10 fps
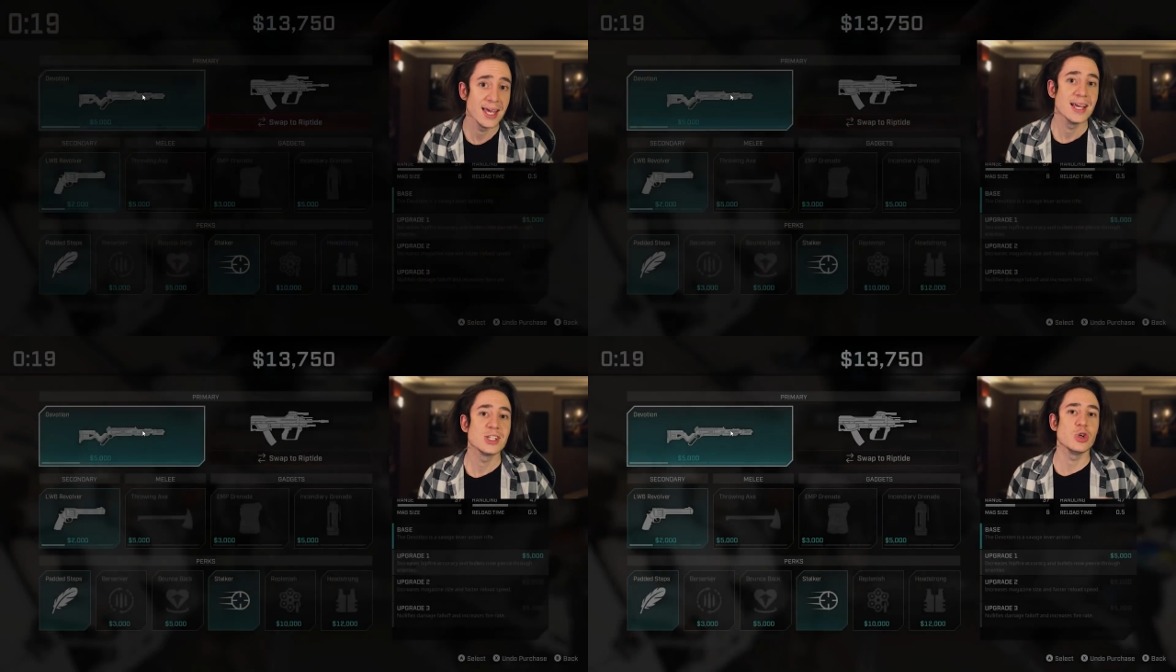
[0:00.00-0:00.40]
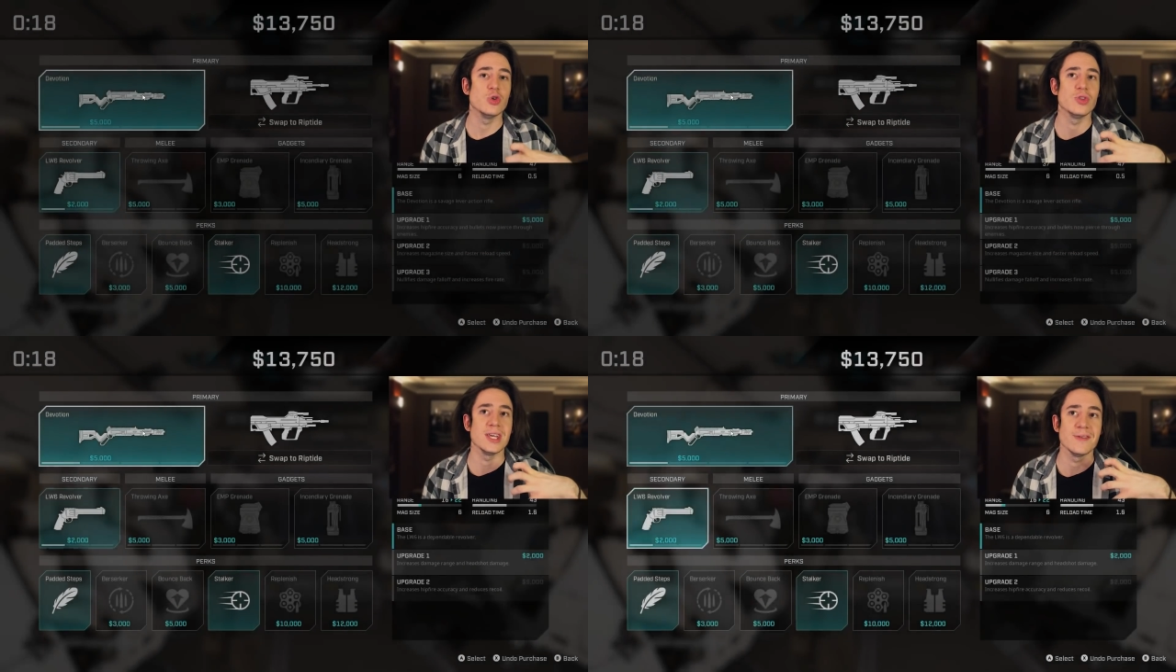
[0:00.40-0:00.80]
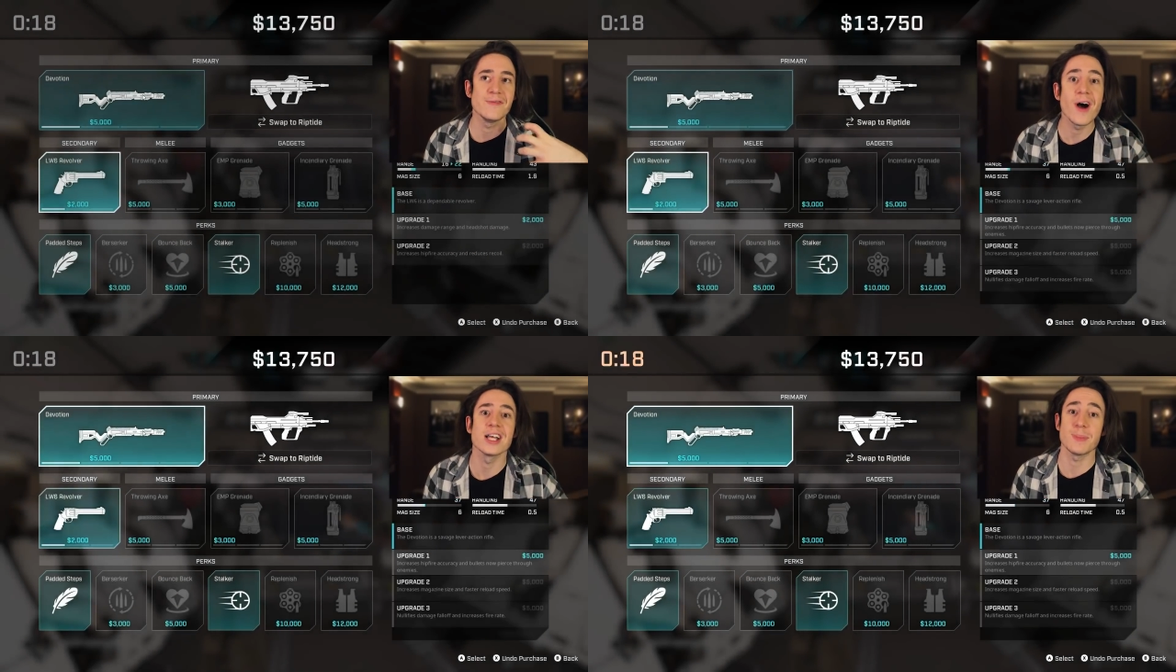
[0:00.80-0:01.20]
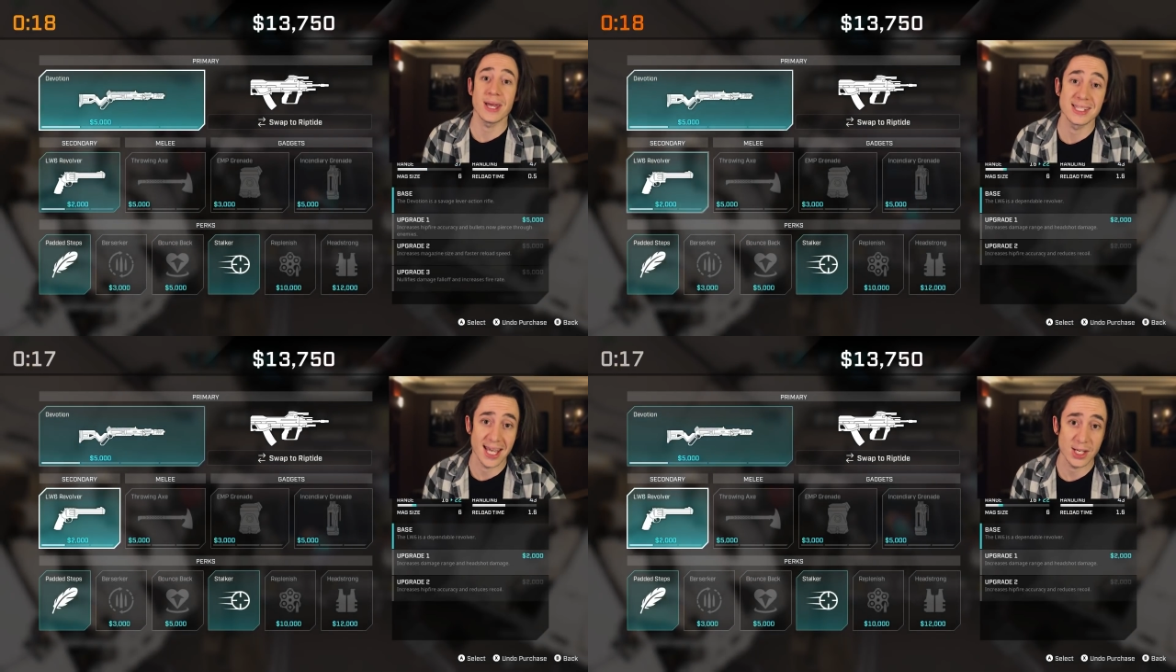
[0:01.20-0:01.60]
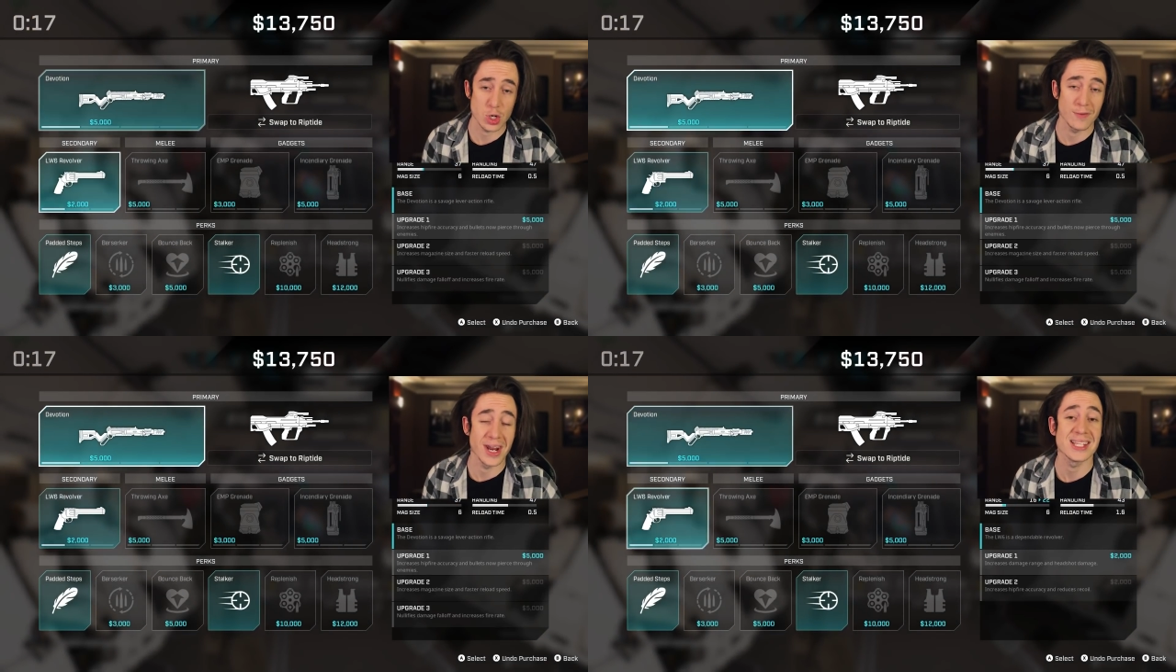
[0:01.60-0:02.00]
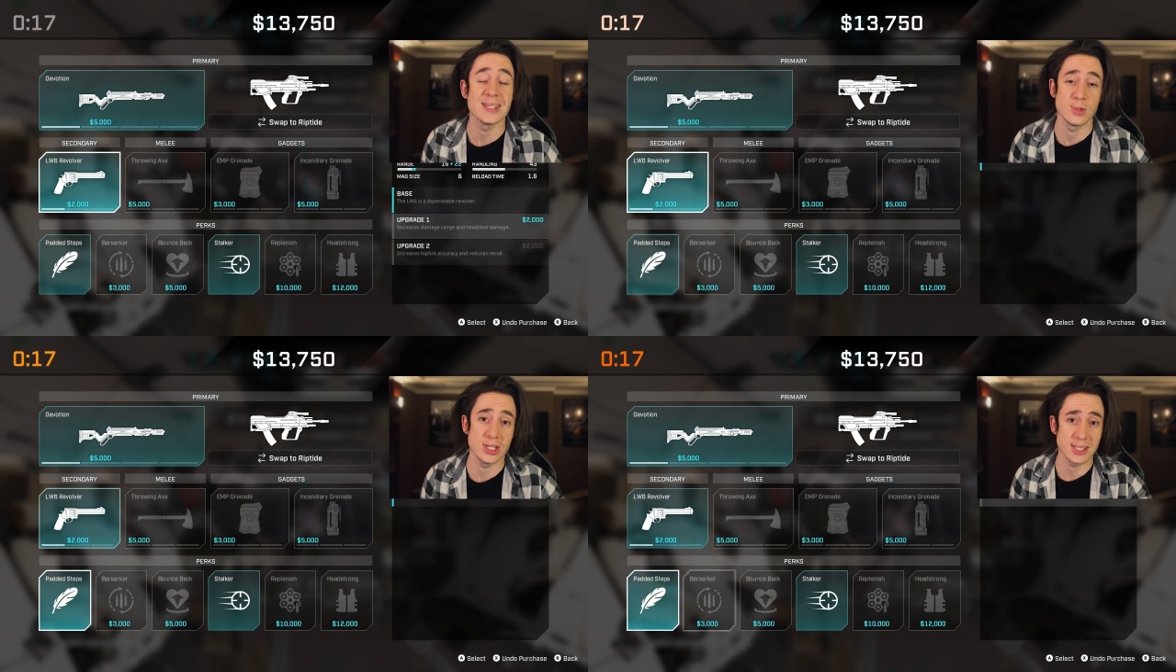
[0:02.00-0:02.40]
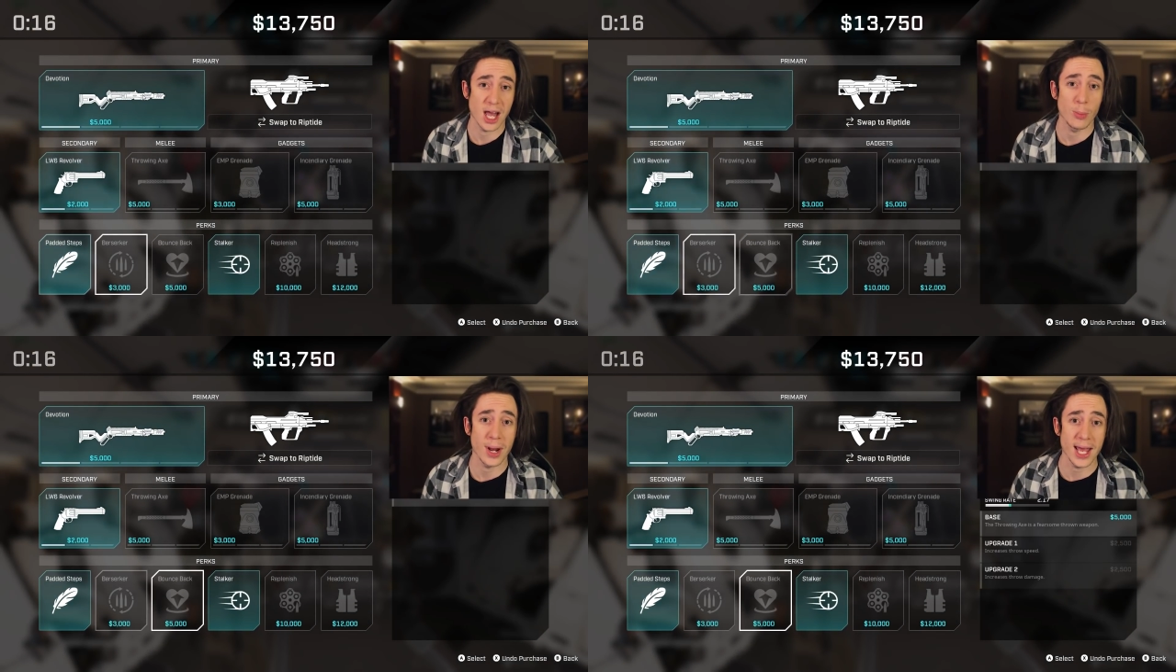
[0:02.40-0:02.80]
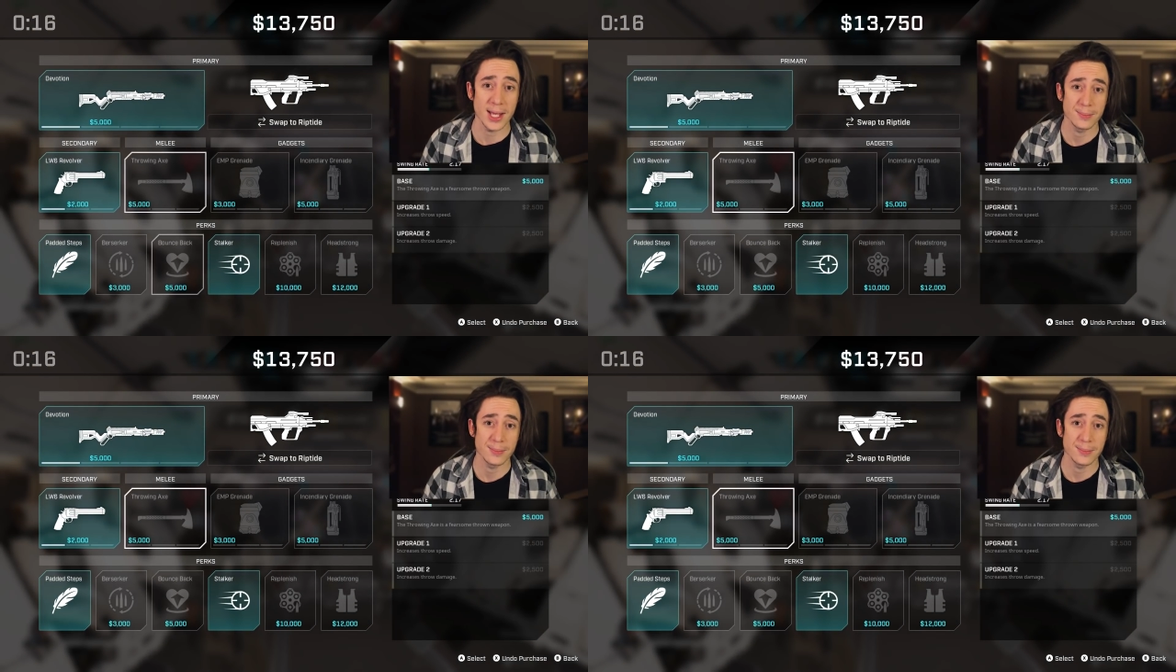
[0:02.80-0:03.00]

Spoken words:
to the fast-paced nature of an SMG style play.